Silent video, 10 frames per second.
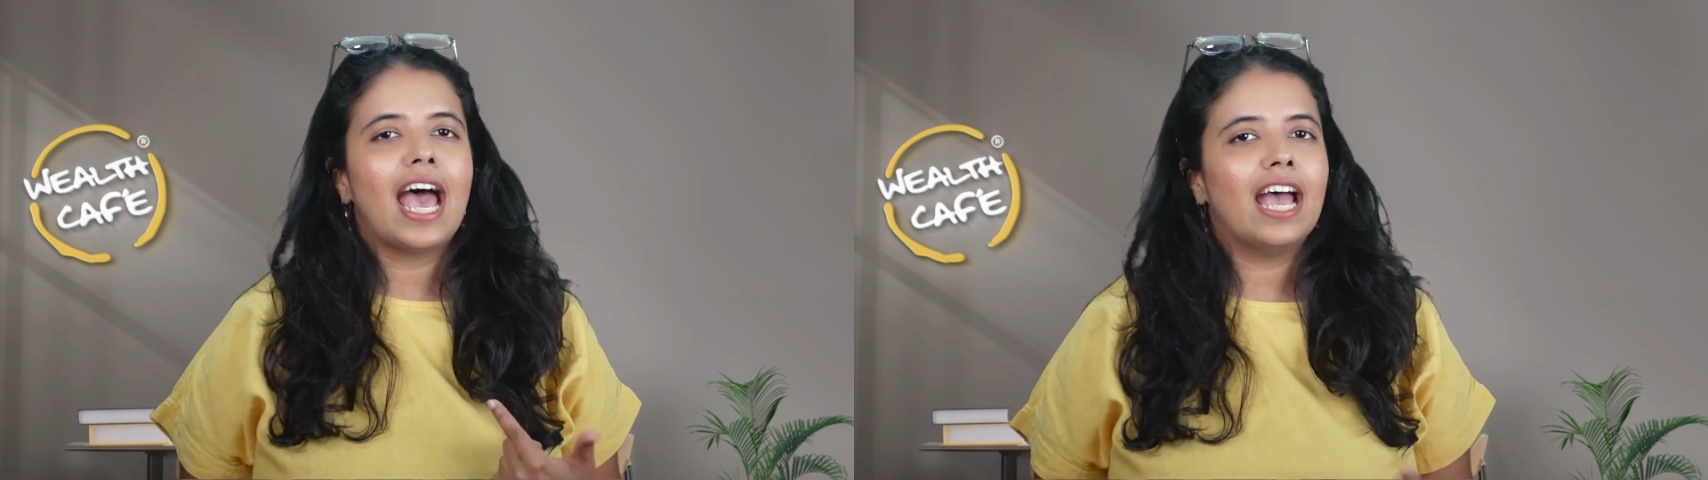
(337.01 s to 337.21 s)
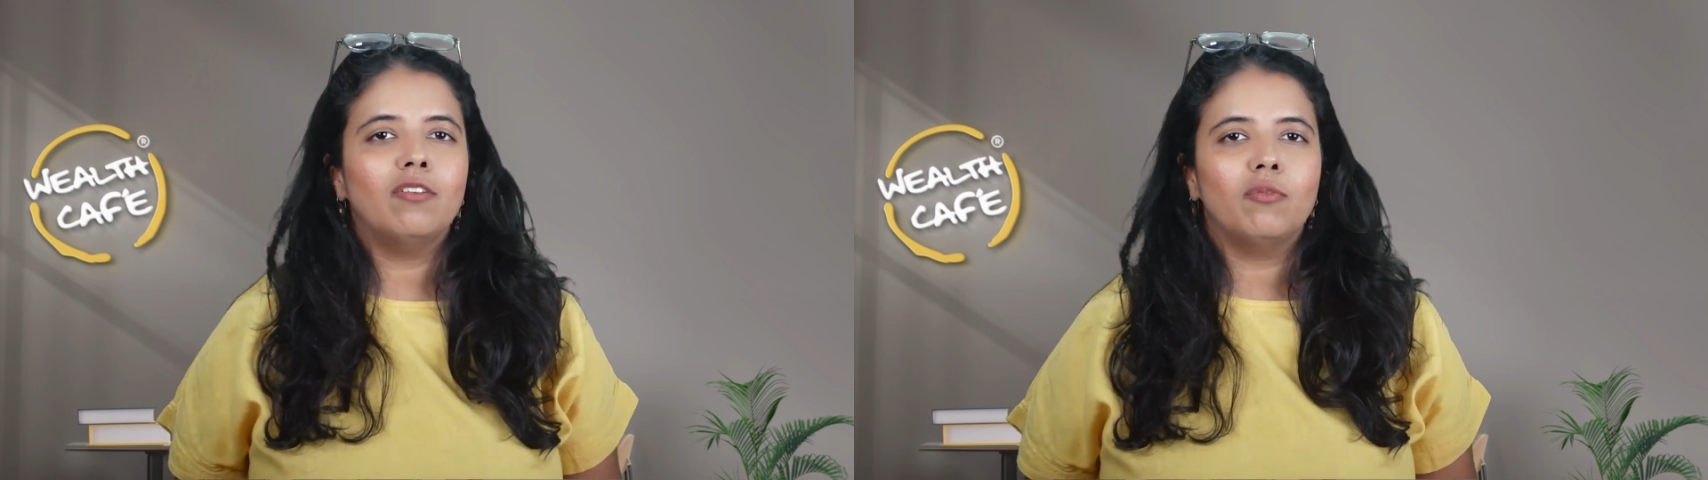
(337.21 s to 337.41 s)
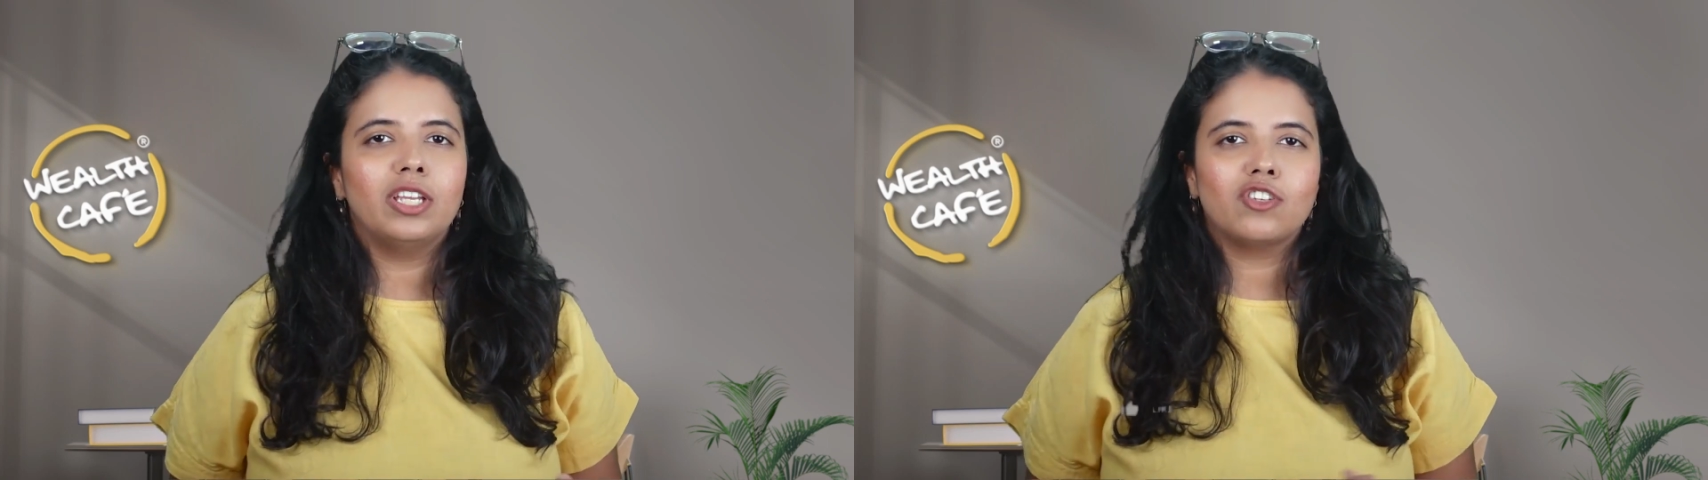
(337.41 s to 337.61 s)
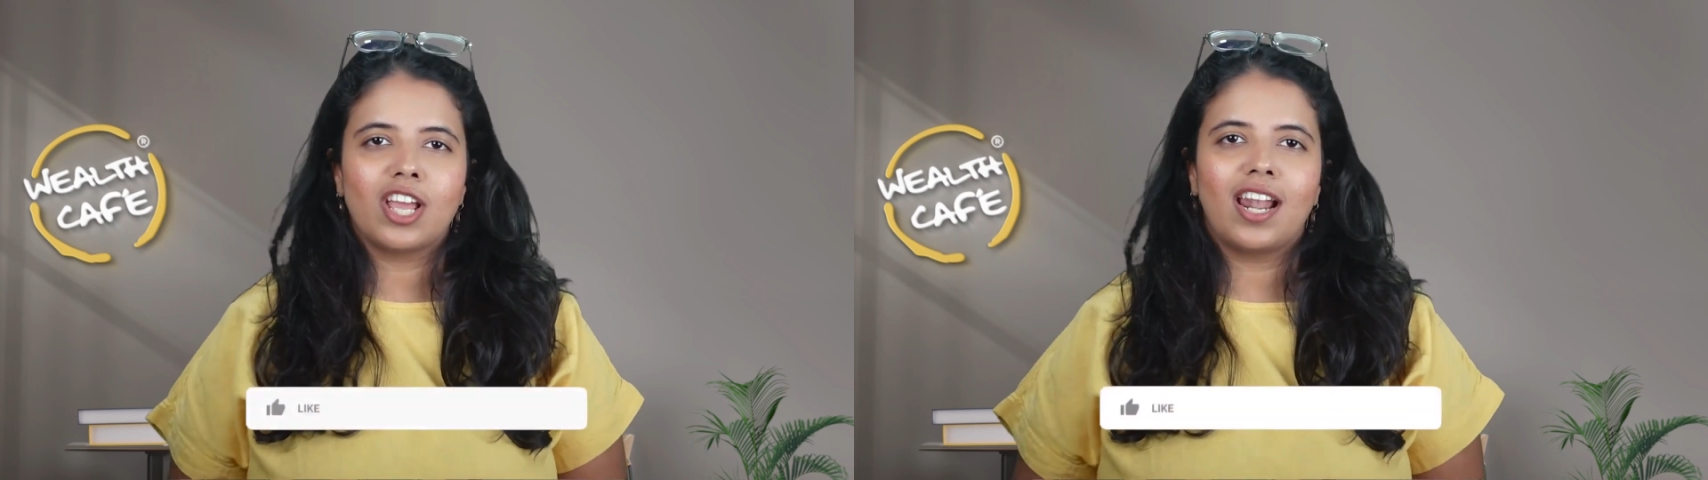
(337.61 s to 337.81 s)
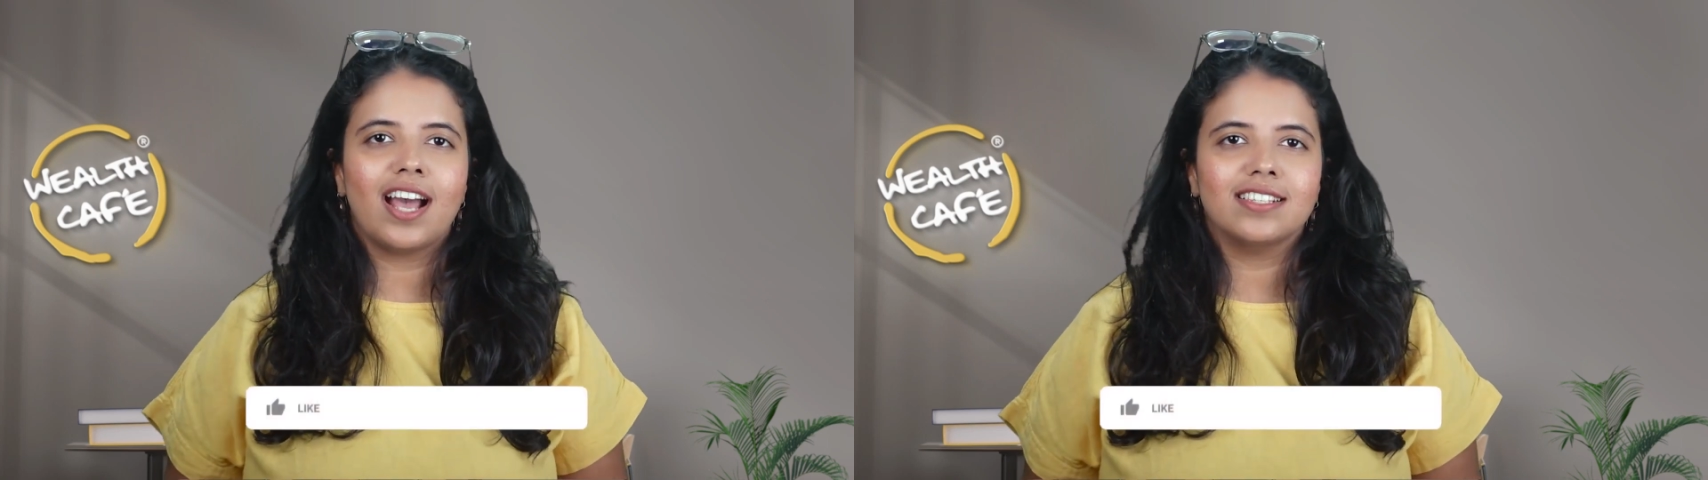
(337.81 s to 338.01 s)
and we
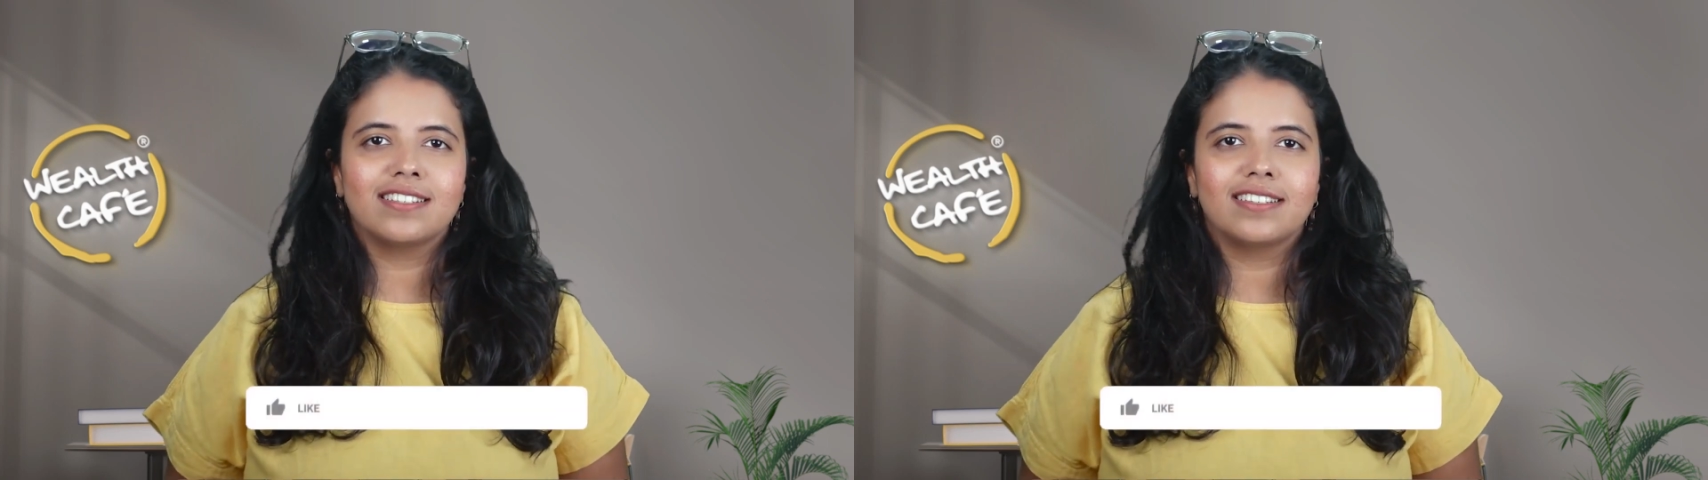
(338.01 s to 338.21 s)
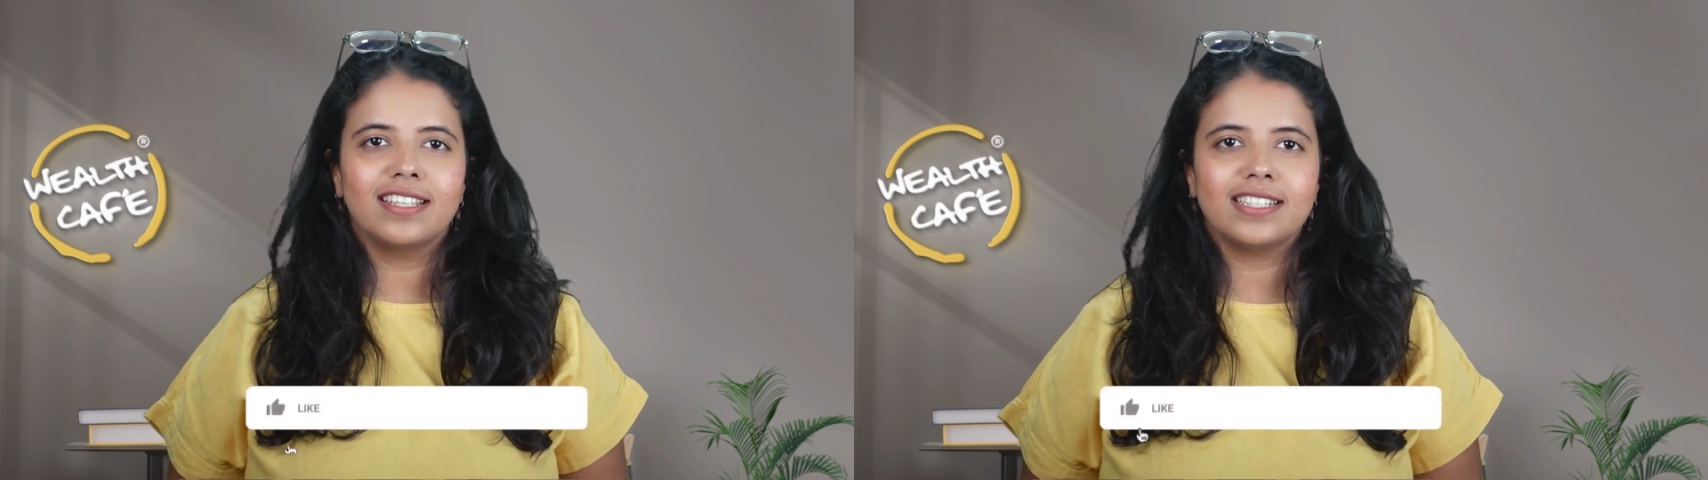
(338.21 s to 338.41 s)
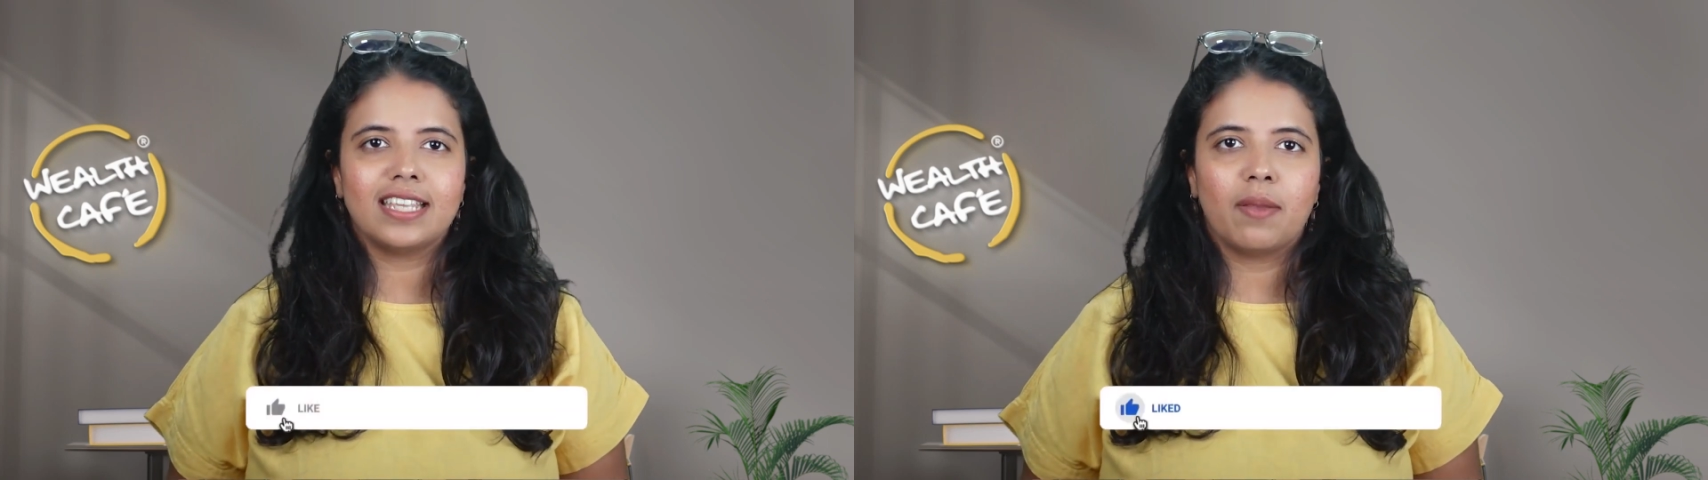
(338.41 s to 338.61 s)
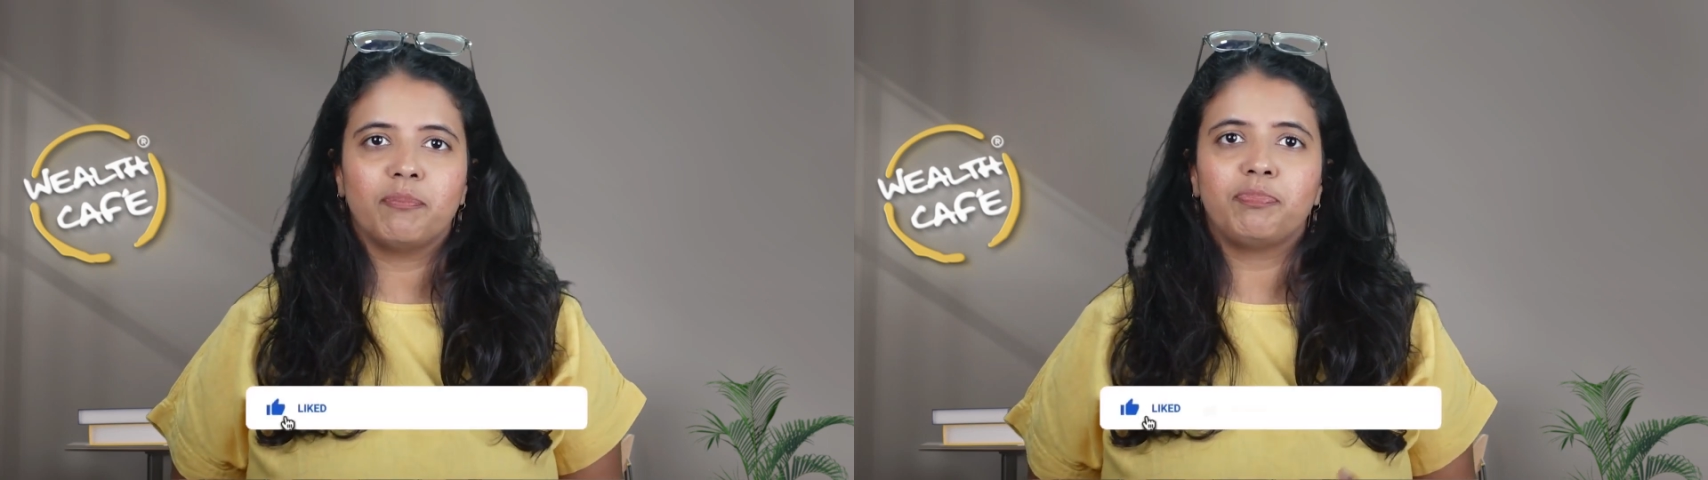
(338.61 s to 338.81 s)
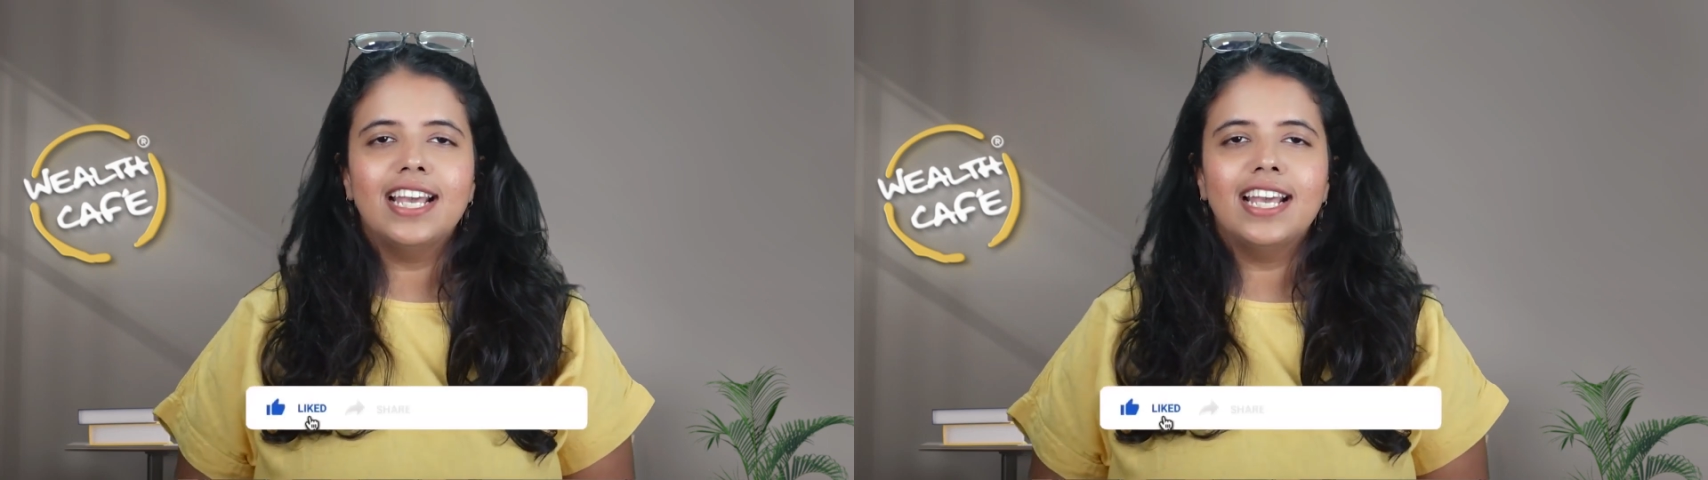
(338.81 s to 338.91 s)
shall answer the same.